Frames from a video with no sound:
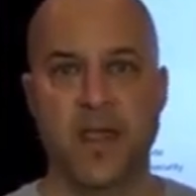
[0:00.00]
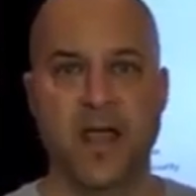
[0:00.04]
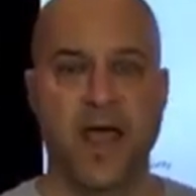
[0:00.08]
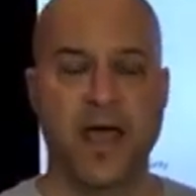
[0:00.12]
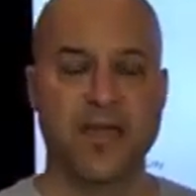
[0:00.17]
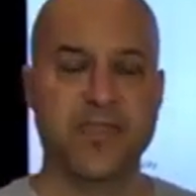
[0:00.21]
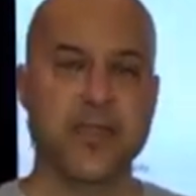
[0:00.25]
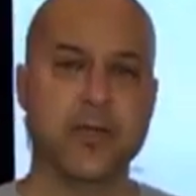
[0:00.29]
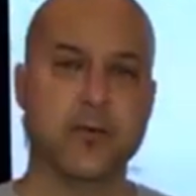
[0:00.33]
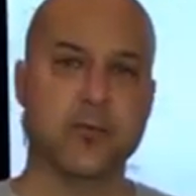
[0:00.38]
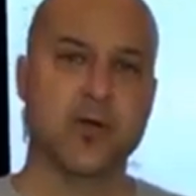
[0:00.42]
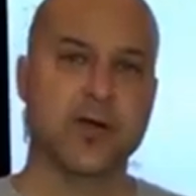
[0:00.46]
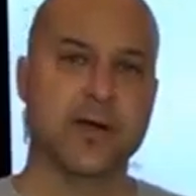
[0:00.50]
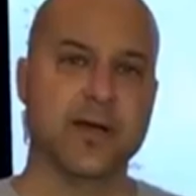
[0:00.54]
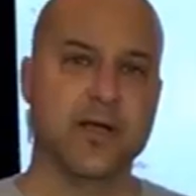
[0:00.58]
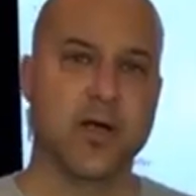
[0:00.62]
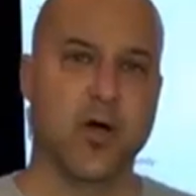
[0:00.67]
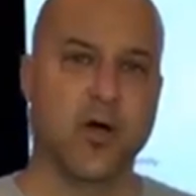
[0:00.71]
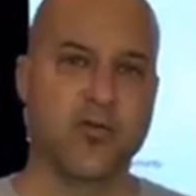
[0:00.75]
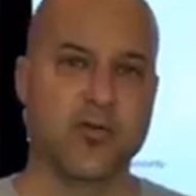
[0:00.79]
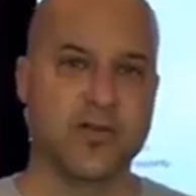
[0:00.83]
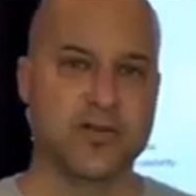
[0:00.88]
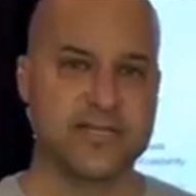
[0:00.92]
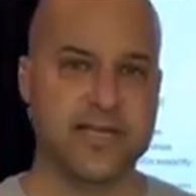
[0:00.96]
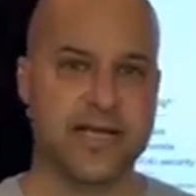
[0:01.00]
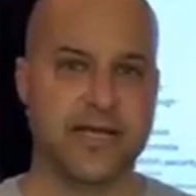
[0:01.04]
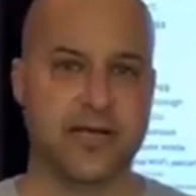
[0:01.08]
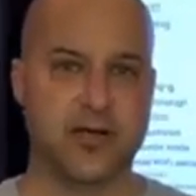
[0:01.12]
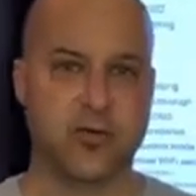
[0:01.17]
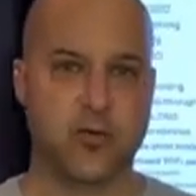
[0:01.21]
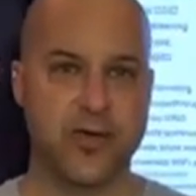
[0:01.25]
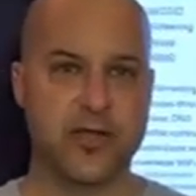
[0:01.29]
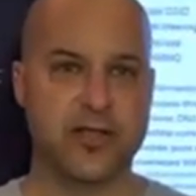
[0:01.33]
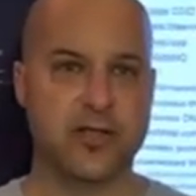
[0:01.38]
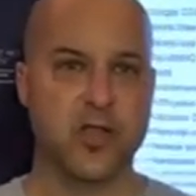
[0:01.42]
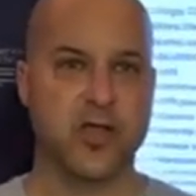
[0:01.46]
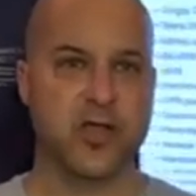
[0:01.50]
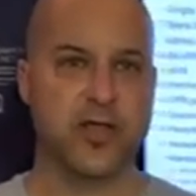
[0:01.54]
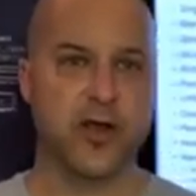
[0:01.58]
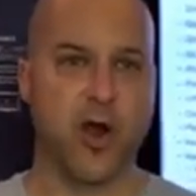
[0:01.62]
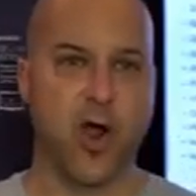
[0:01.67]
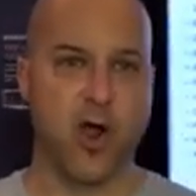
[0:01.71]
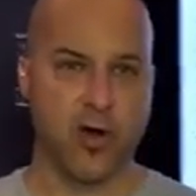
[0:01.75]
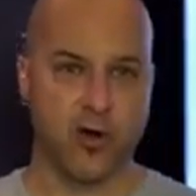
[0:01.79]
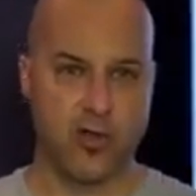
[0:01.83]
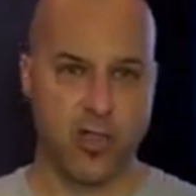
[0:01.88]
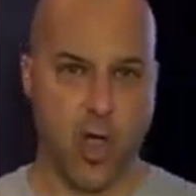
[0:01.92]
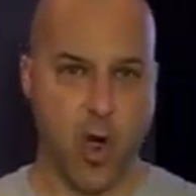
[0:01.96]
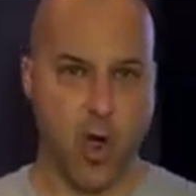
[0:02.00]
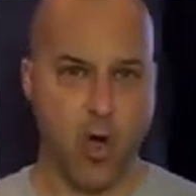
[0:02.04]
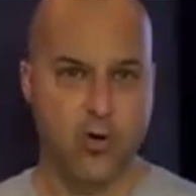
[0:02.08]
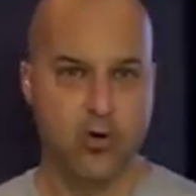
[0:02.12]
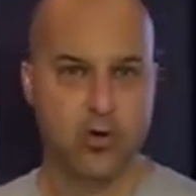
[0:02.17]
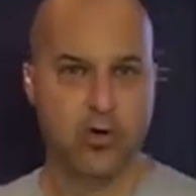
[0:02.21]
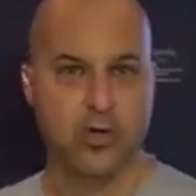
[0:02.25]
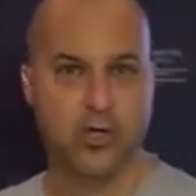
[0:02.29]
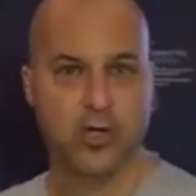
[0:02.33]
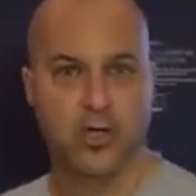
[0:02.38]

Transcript: I think we're going to go over and take a quick look at Arlo.